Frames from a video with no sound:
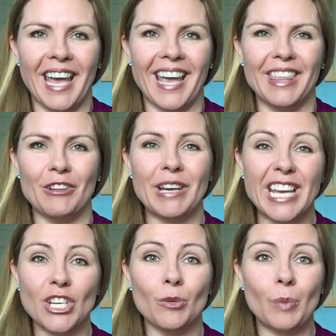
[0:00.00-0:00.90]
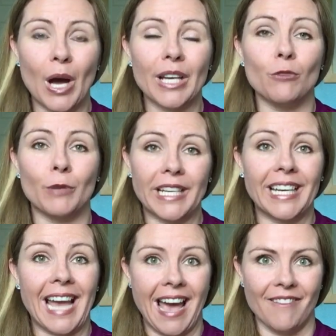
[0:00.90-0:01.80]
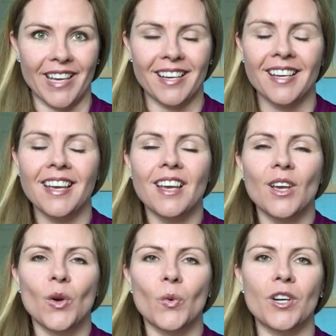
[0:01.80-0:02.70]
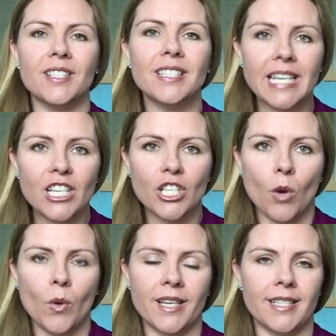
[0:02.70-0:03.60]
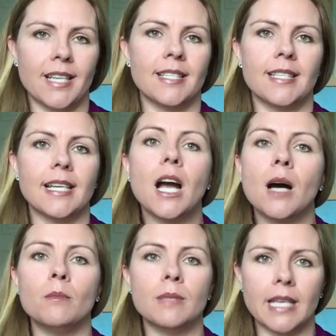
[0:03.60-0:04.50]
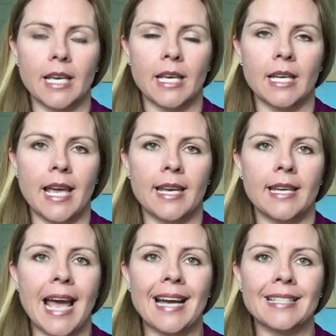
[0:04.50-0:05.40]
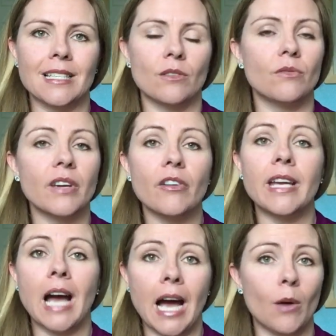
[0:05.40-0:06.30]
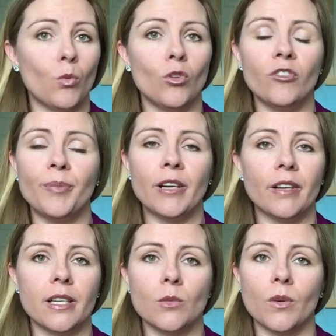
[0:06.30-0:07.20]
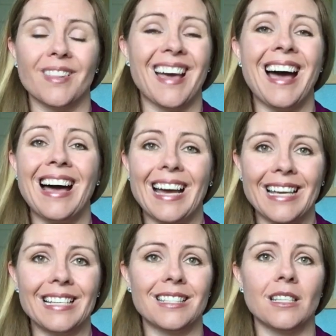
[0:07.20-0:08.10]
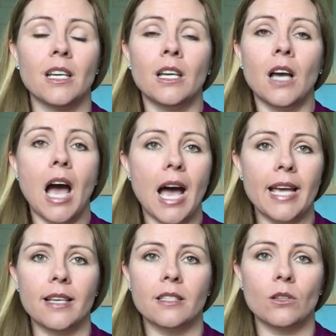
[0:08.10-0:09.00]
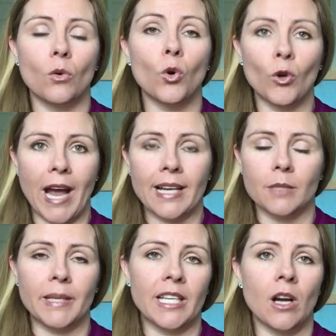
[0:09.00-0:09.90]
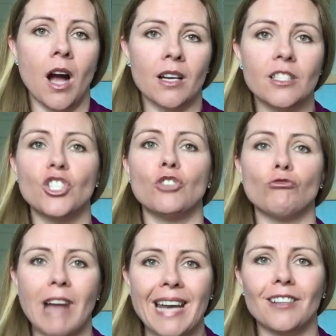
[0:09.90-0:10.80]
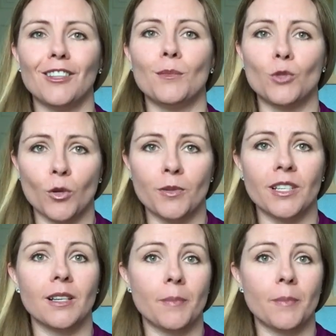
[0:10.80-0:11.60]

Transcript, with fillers: okay they're in your body wreaking havoc Whereas Ningxia, what it does is it comes in and it acts as a very high, wolfberry is one of the highest, highest ORACs, meaning oxygen radical absorption